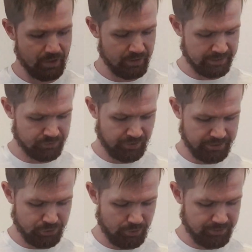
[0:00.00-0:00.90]
That's why
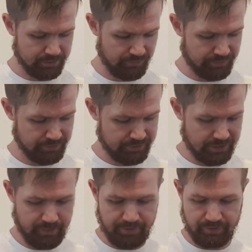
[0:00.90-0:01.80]
Germans often is
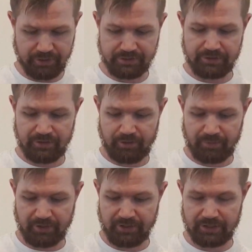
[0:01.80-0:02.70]
keeping this
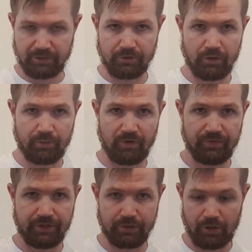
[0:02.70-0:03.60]
beer deckel above
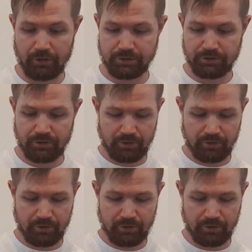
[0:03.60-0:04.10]
the glass